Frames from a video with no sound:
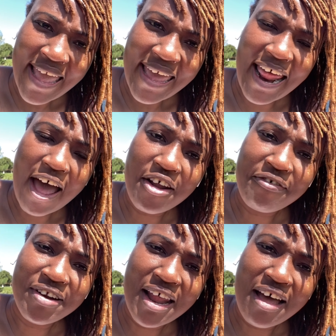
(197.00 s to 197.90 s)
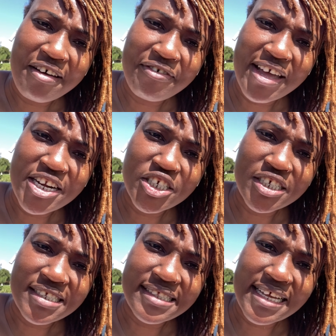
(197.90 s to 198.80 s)
and out of love and
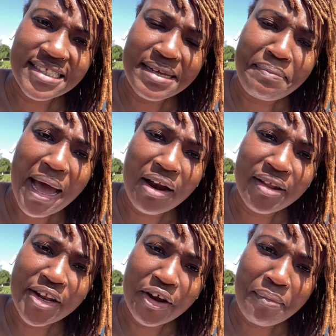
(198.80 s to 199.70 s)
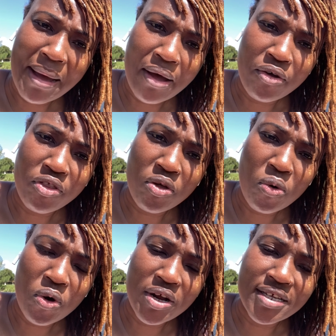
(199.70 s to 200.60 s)
just sticks a bottle in your mouth
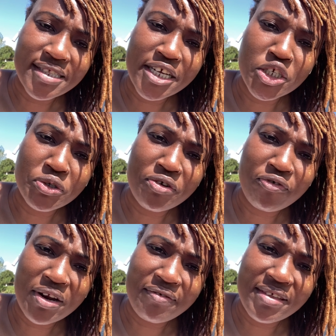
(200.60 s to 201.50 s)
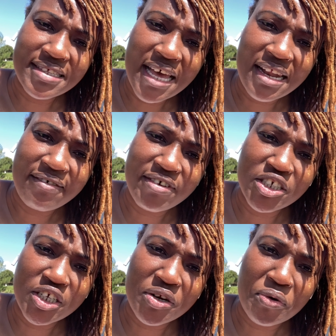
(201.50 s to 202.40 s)
or sticks you in front of the
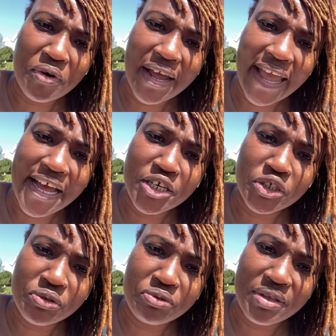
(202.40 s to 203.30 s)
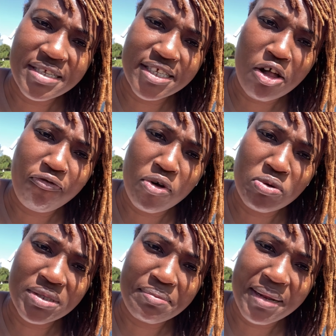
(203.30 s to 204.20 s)
television or hands you the cell
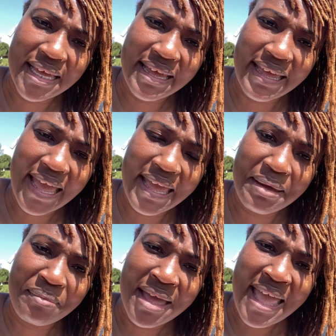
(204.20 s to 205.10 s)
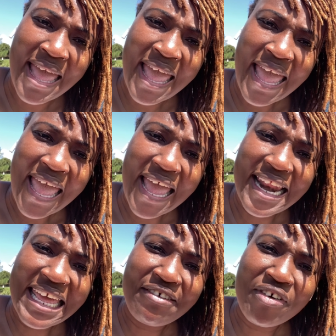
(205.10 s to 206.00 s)
phone to play a game
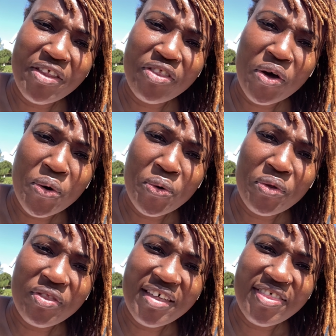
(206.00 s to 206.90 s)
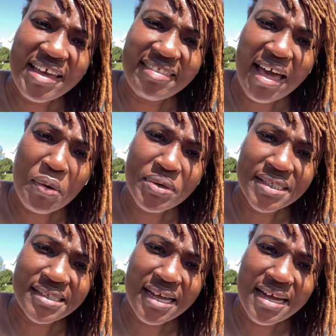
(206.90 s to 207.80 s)
and even though the thing that was
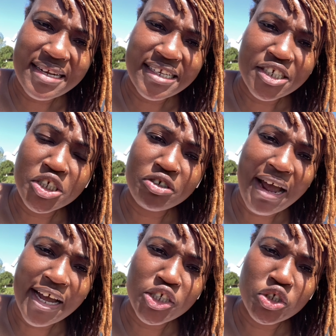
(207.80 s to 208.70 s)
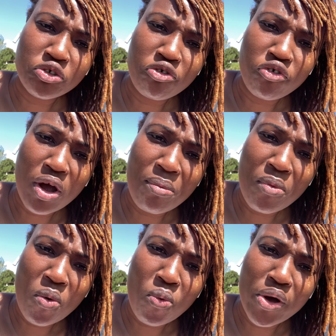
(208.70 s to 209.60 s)
done distracts you from
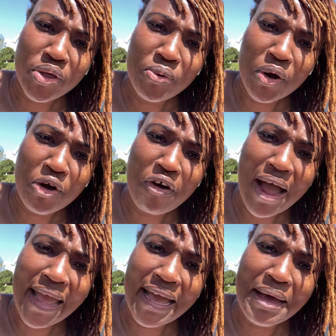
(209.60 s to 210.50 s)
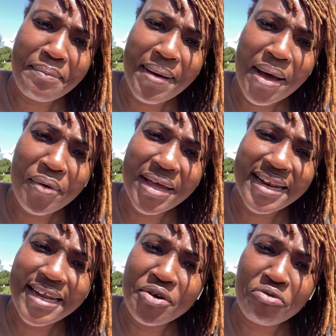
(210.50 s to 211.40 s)
what you were crying about
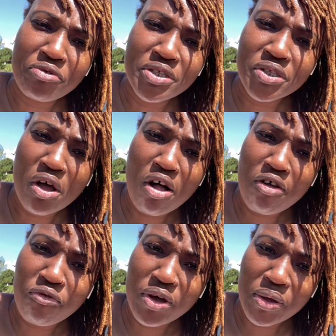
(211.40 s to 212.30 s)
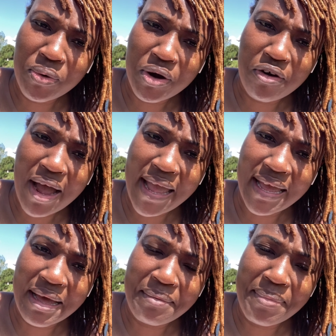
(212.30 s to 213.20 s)
it didn't resolve what you were
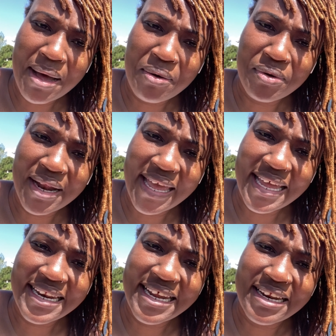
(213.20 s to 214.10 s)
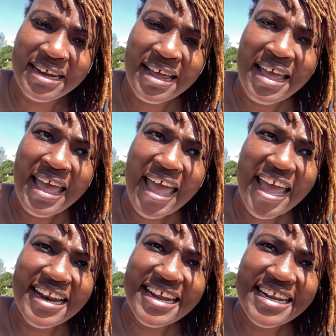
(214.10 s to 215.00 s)
crying about like it didn't
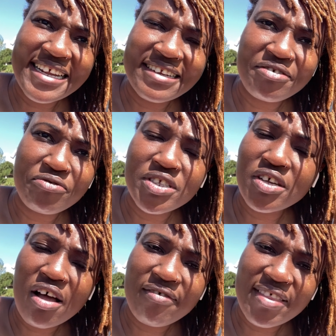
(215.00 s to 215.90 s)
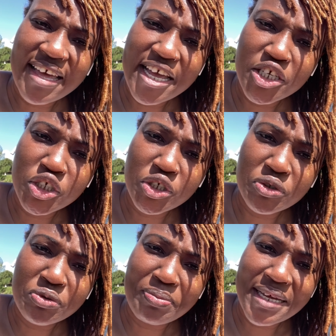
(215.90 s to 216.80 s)
it didn't resolve the
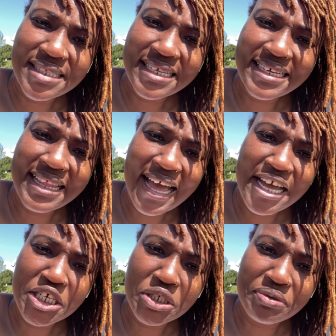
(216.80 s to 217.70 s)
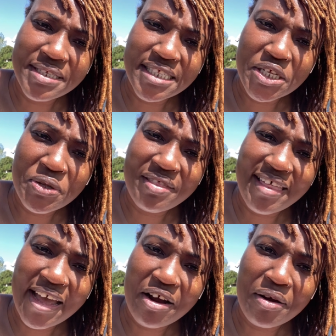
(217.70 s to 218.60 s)
issue. Basically, that issue is still
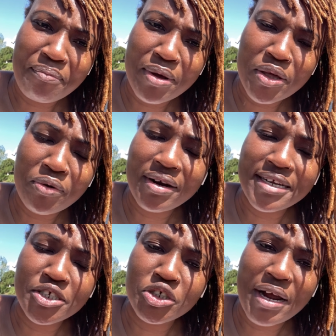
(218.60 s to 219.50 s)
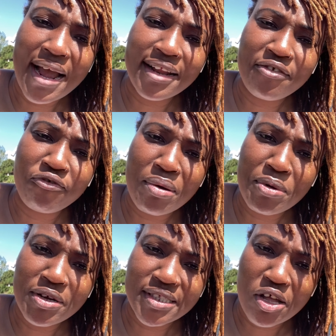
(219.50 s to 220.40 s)
there, but you were distracted from
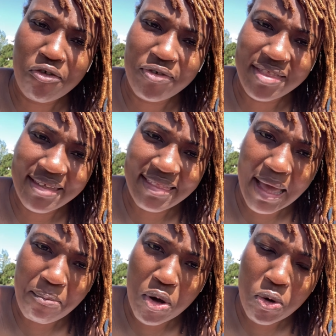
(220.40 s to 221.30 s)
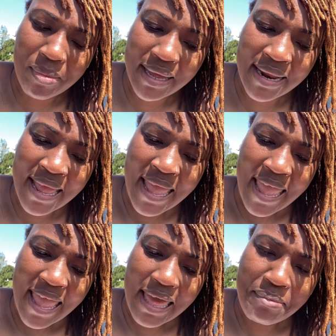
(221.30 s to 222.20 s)
yourself within that moment.
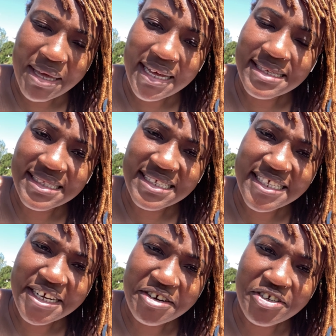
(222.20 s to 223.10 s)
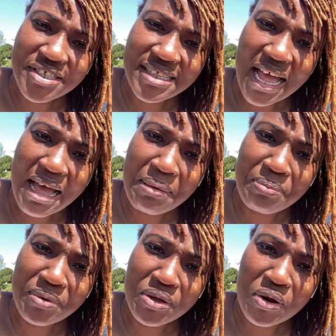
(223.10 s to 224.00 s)
And because the tears stopped,
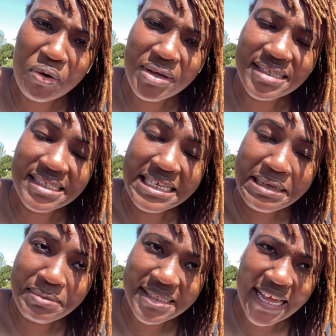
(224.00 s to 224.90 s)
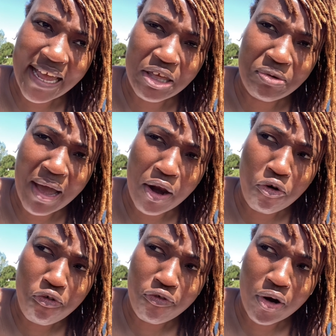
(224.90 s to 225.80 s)
you know, it seems that you got
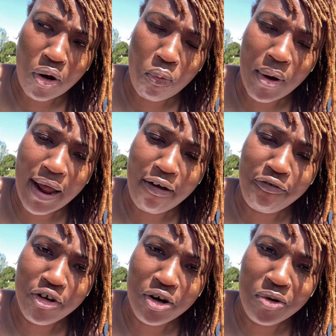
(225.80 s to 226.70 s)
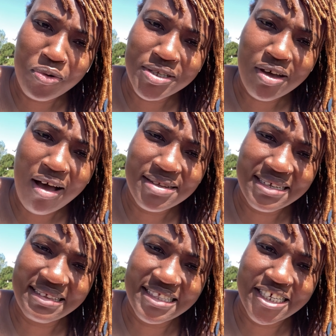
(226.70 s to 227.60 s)
over whatever was
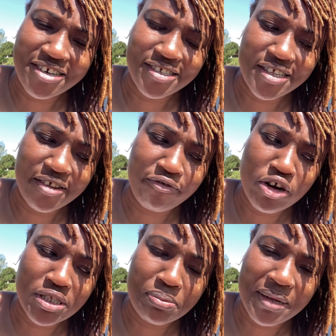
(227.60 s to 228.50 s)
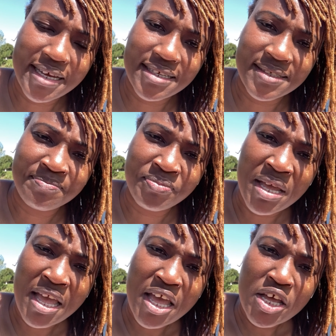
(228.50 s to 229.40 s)
causing the tears in the first place.
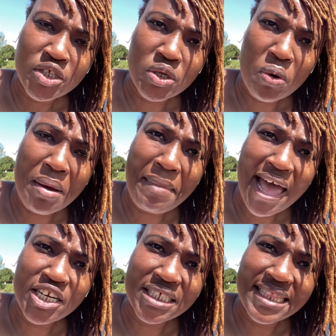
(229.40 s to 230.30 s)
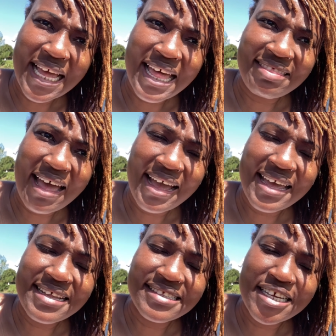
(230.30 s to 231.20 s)
So imagine that that
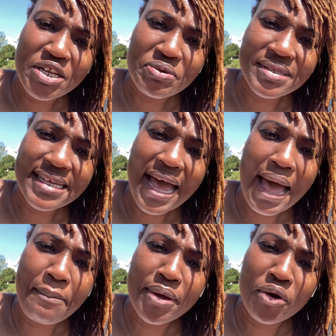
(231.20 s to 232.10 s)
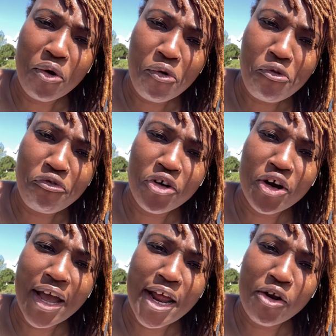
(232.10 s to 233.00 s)
continues to happen
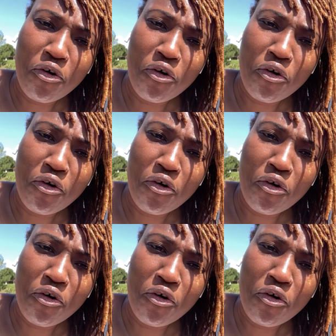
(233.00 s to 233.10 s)
over and